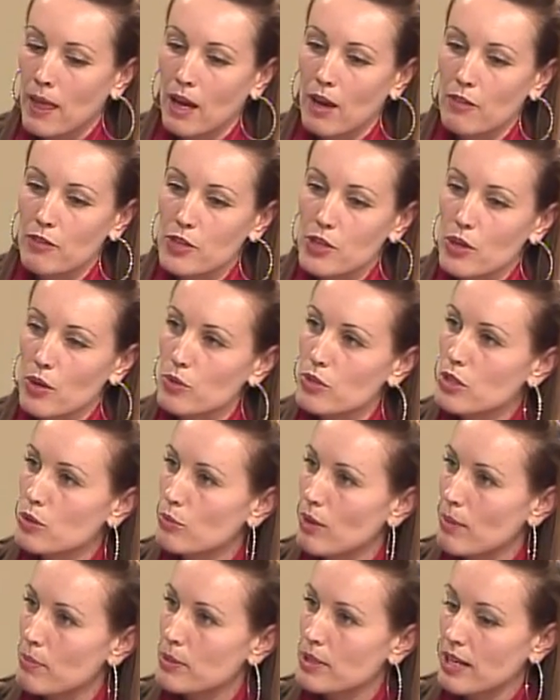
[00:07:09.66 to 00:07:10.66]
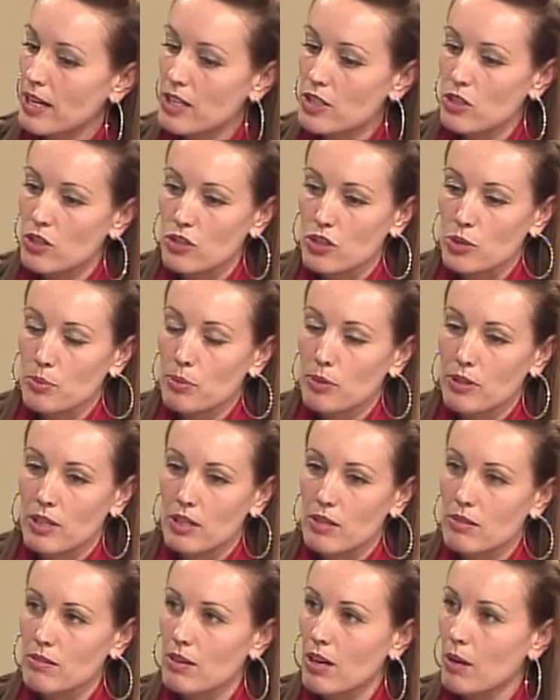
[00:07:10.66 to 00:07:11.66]
if you go to the website or just put
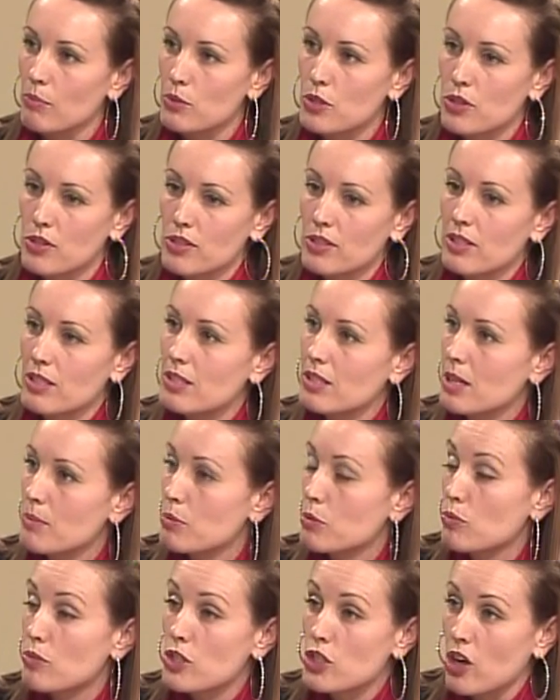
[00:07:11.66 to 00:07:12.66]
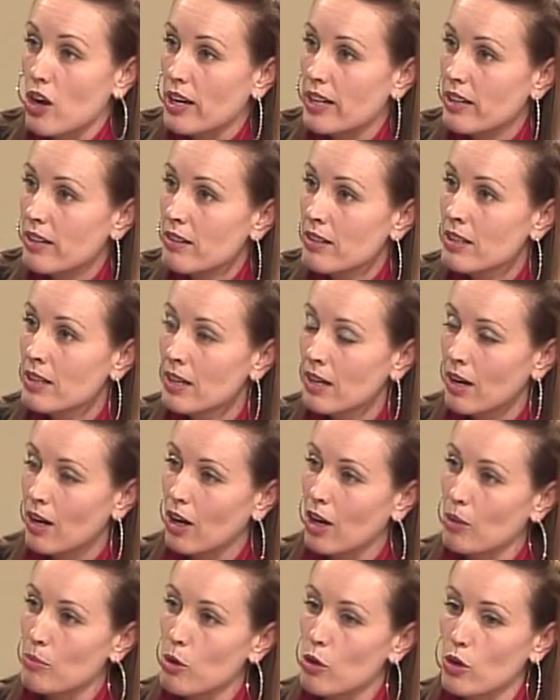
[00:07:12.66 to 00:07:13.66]
in Trusted Tips Regina,
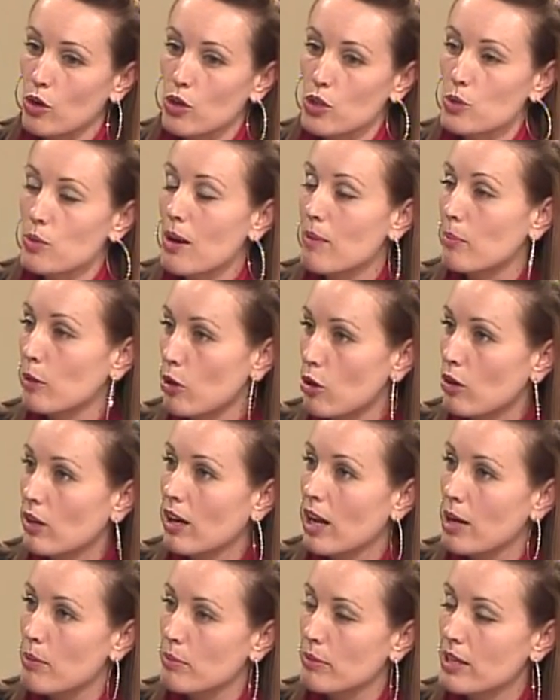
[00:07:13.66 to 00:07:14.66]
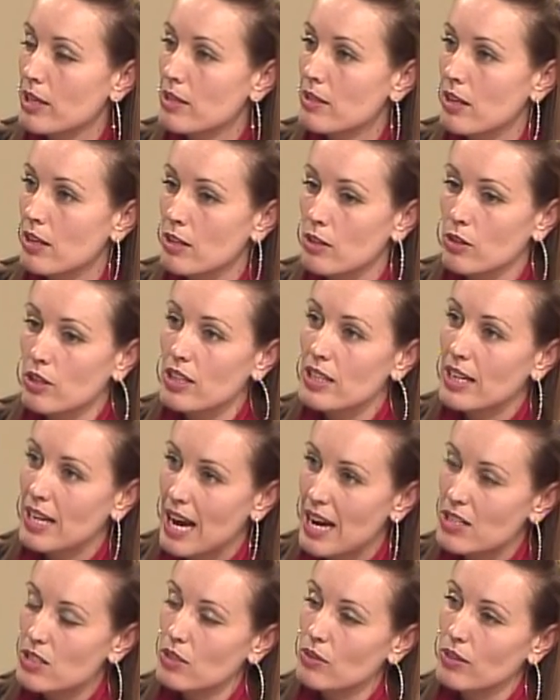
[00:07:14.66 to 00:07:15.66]
or go to our blog library and look in the
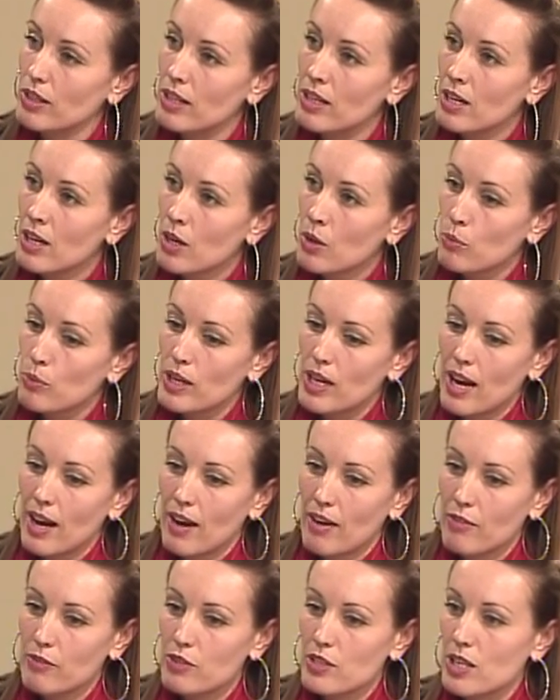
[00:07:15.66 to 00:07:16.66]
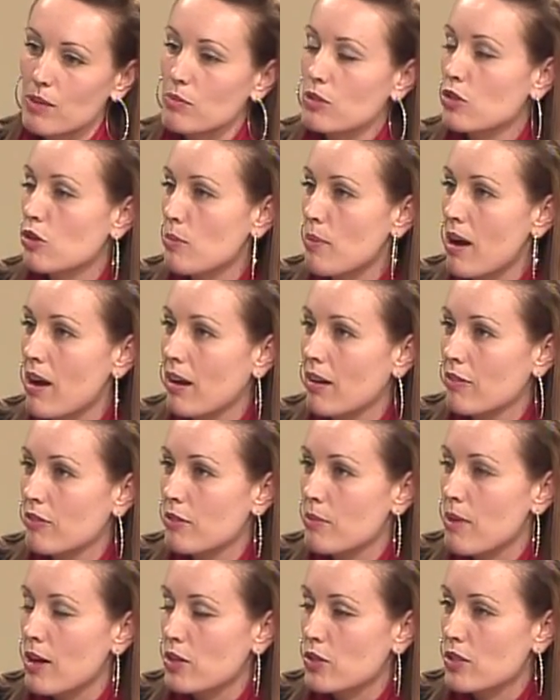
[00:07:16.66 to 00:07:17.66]
category, we have tips from
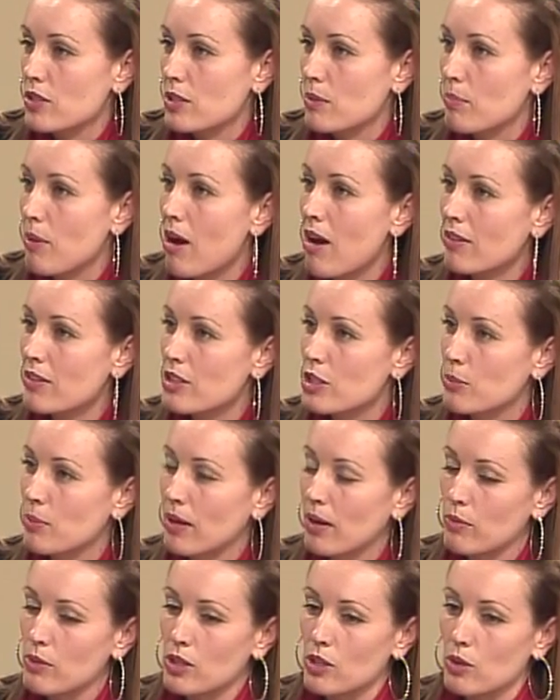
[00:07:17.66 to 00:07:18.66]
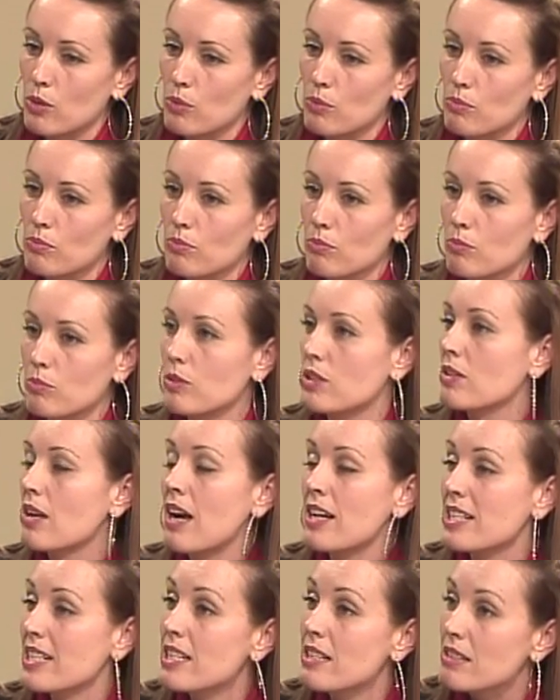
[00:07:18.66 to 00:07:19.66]
our trusted partners about,
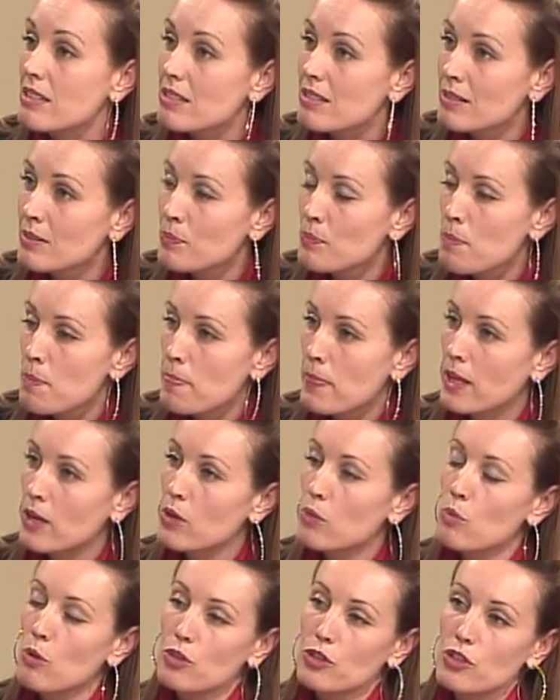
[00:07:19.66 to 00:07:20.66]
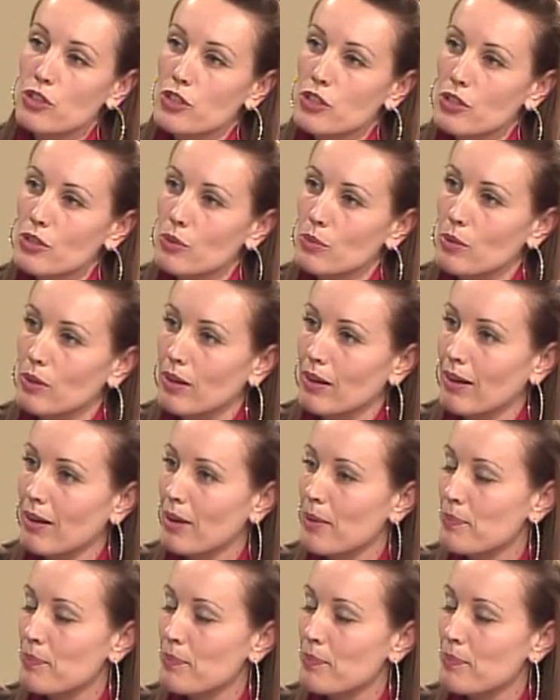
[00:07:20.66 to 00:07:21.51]
ideas. What to do.